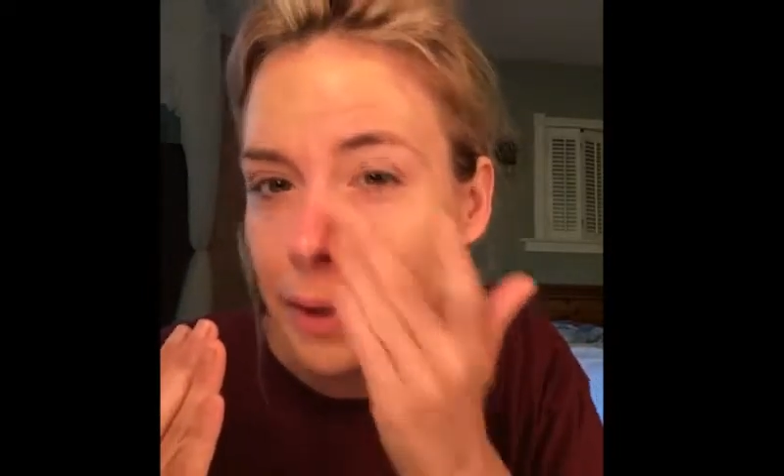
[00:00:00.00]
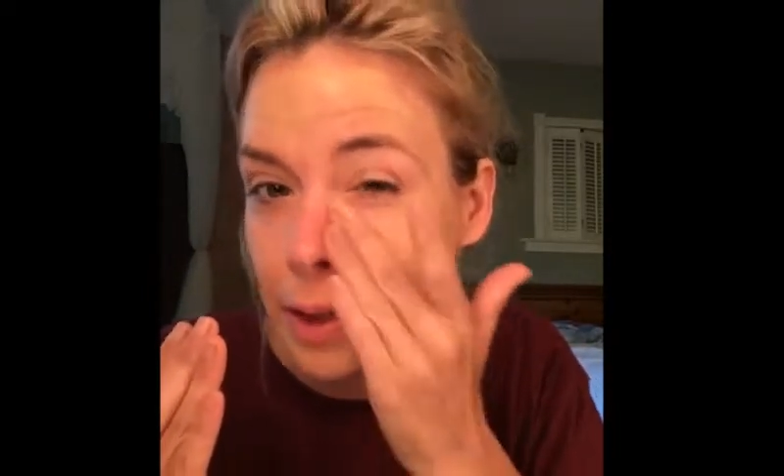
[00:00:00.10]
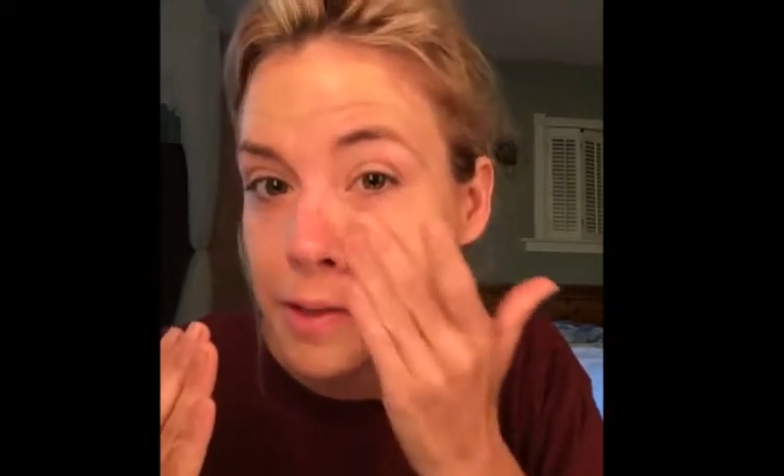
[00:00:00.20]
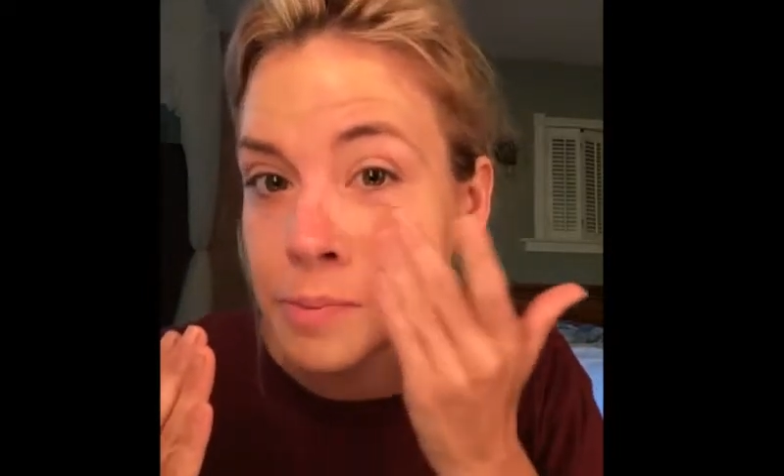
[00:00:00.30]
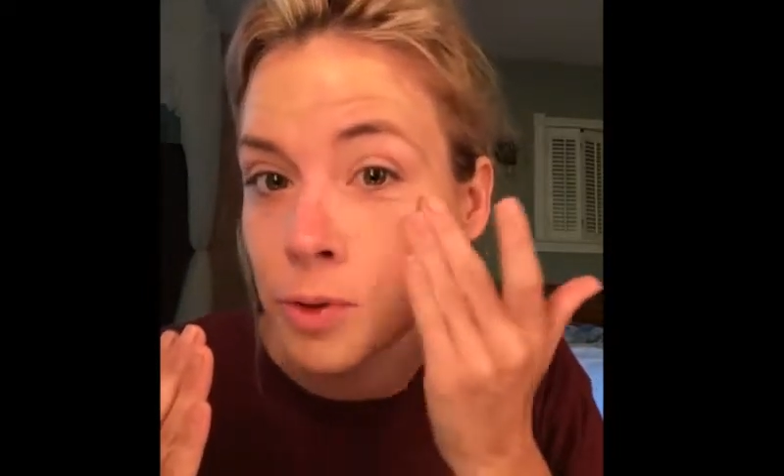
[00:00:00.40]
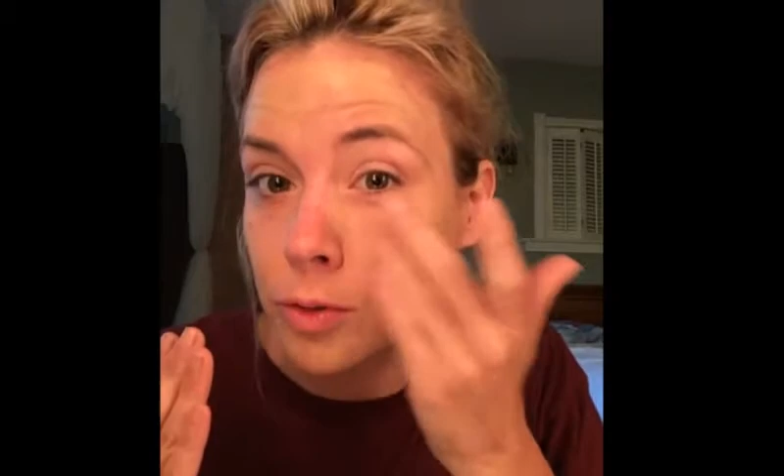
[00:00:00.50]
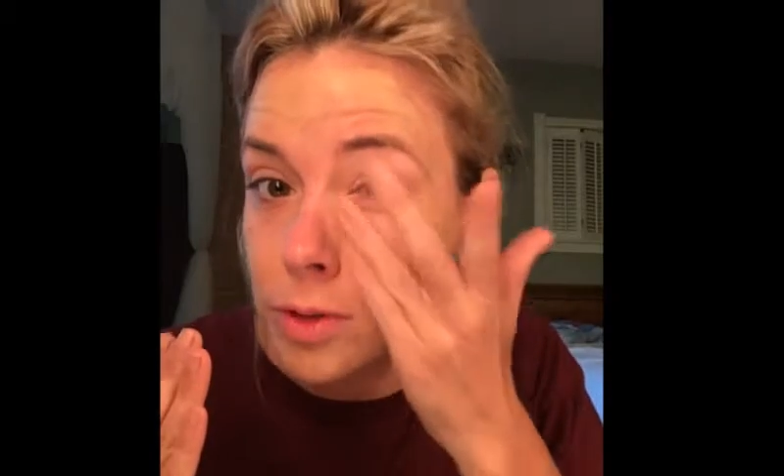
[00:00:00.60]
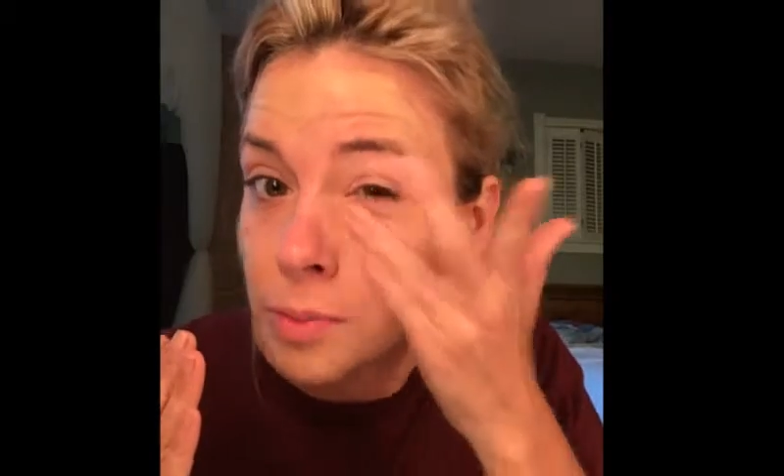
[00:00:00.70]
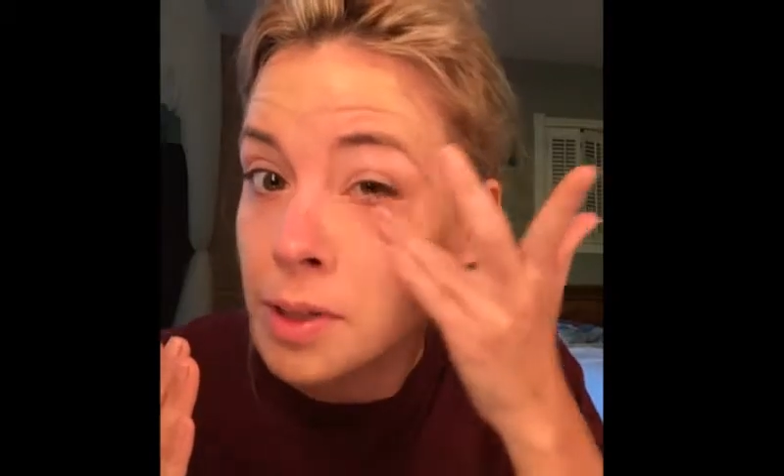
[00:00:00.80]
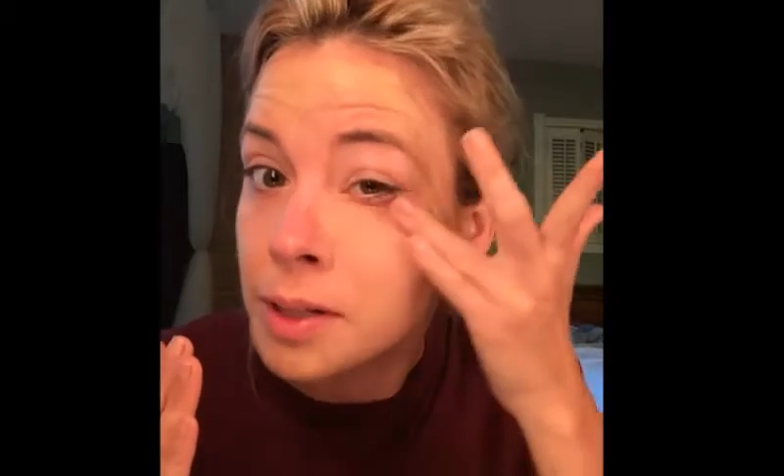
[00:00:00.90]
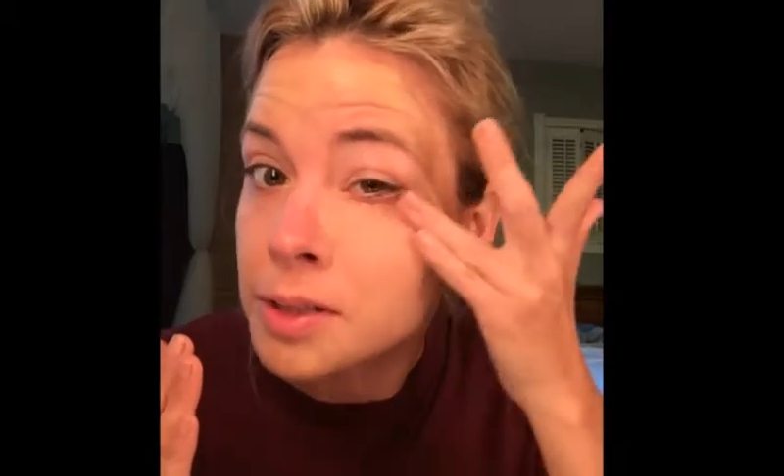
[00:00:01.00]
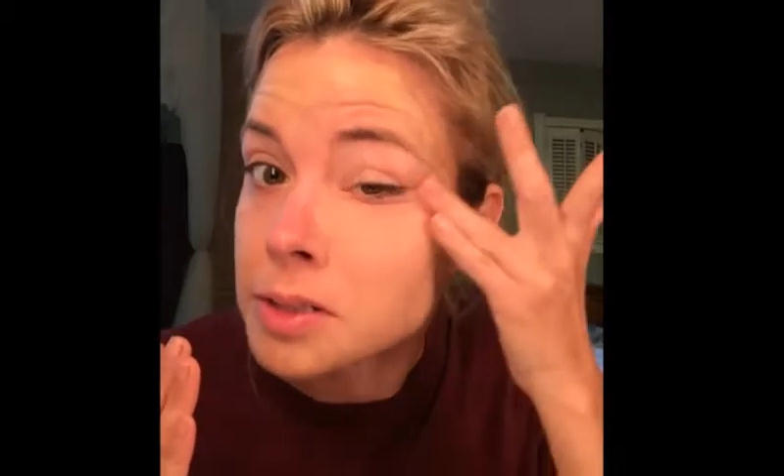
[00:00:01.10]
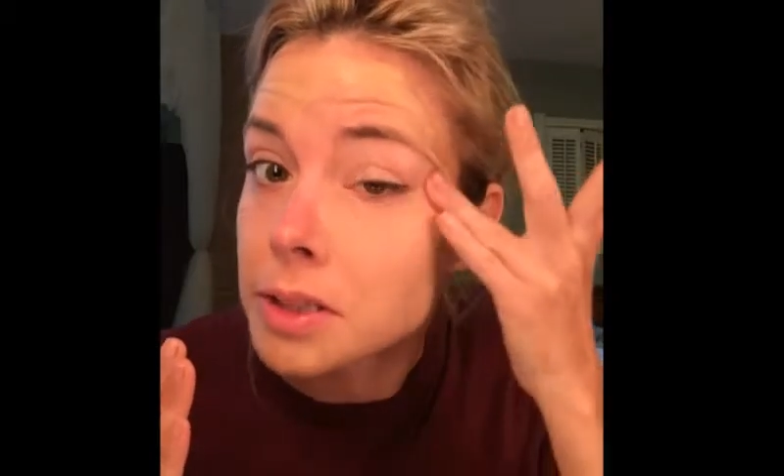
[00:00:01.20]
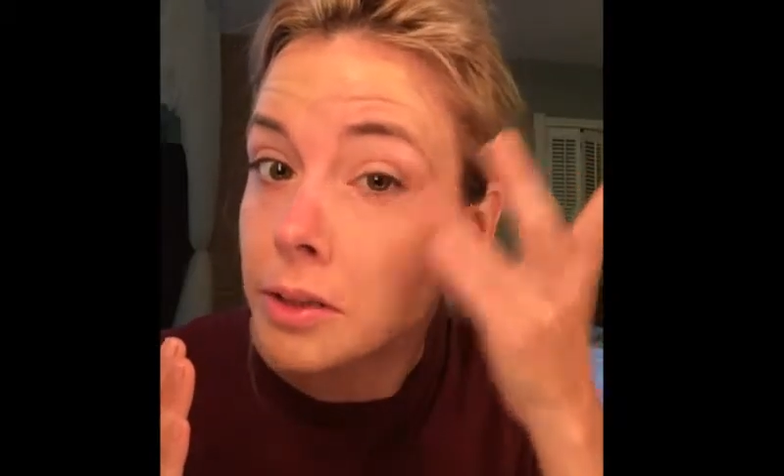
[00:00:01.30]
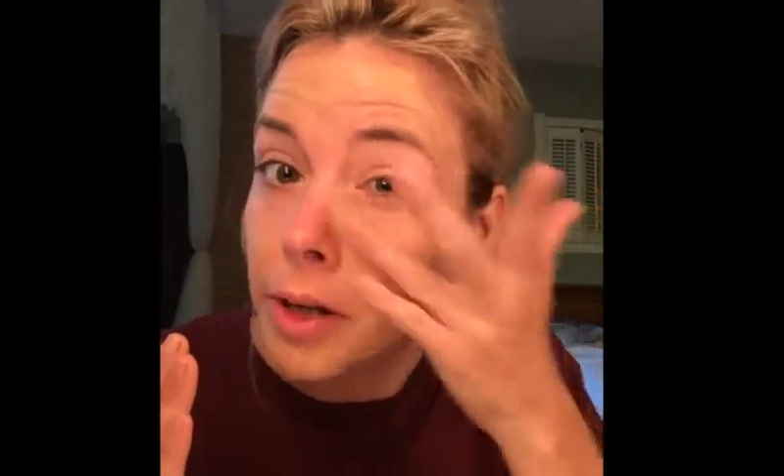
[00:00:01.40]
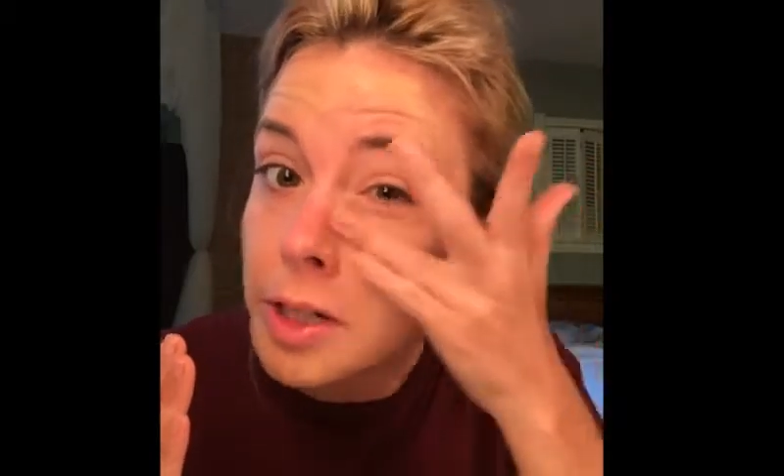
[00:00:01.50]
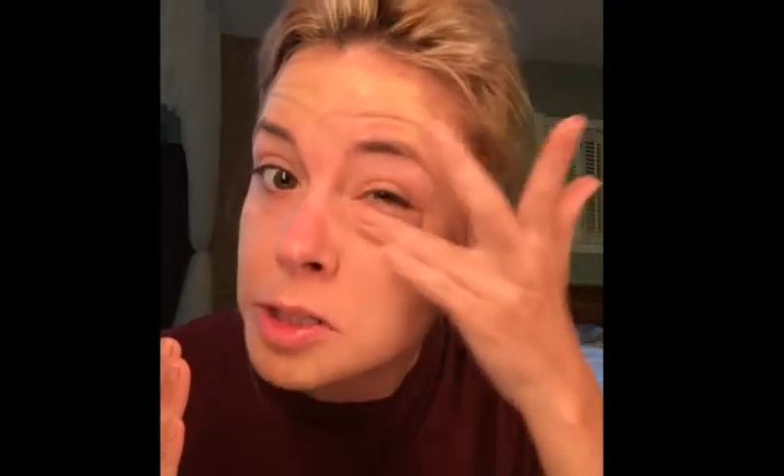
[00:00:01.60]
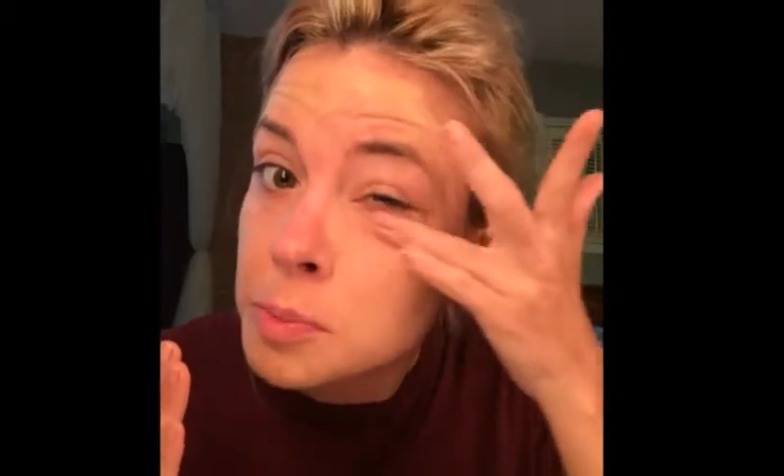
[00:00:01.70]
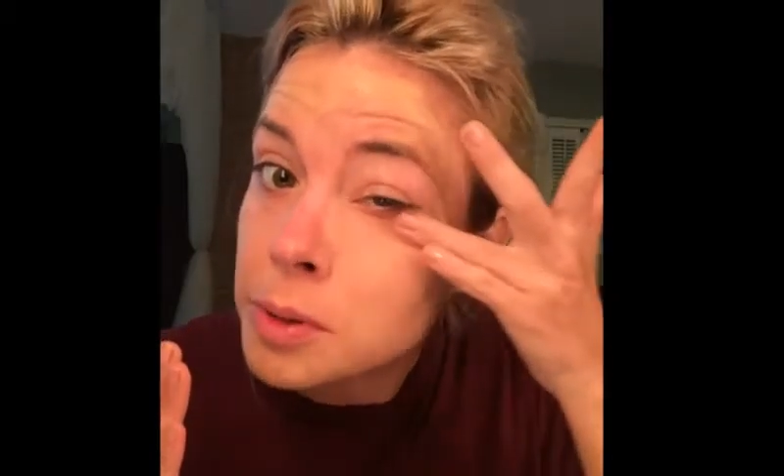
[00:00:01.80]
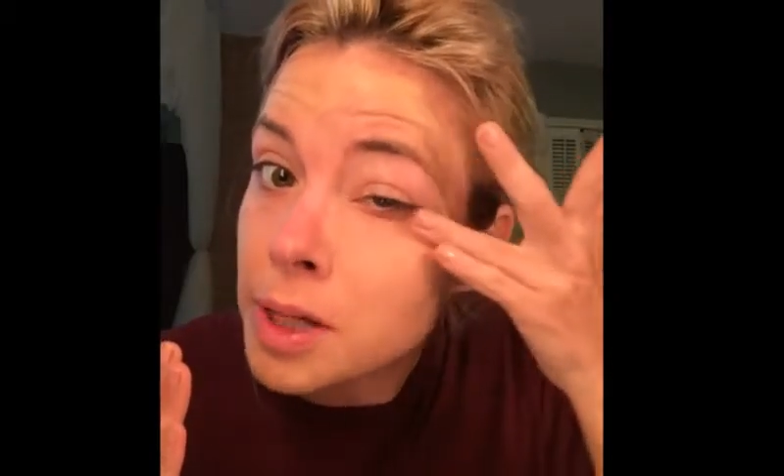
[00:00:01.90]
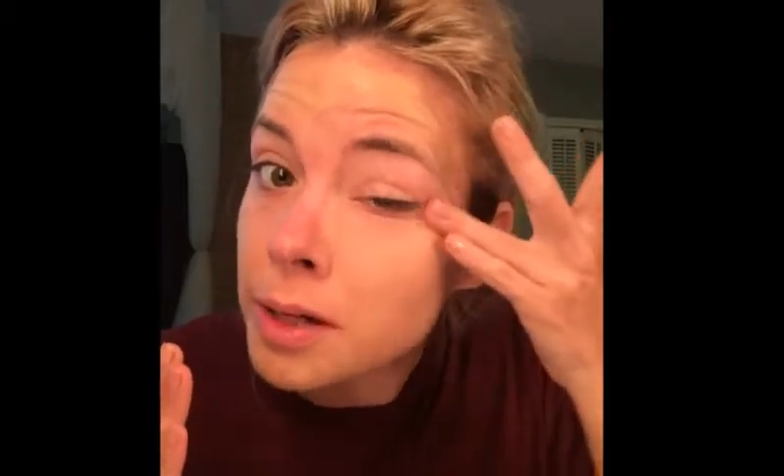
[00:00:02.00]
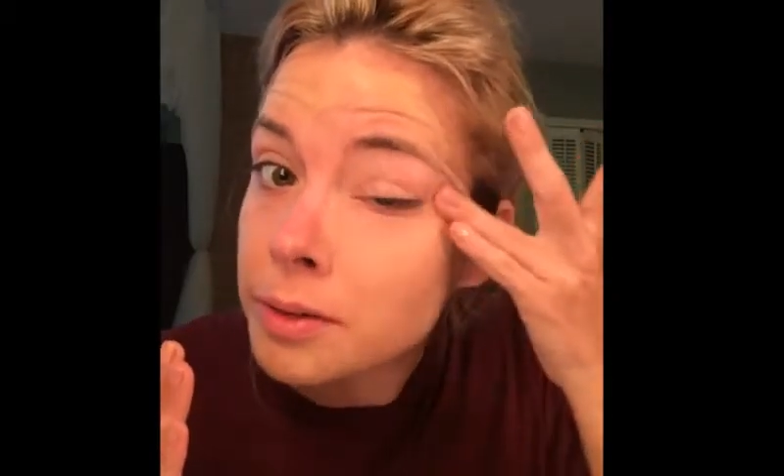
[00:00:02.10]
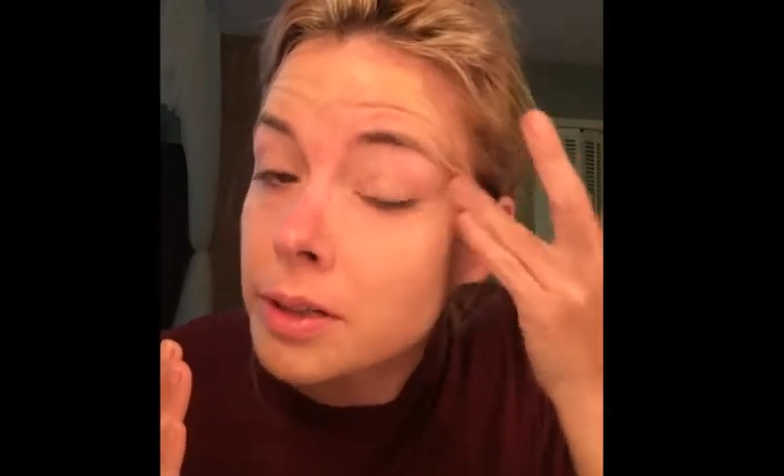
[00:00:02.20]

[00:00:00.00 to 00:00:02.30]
It does move some of that concealer I just put down,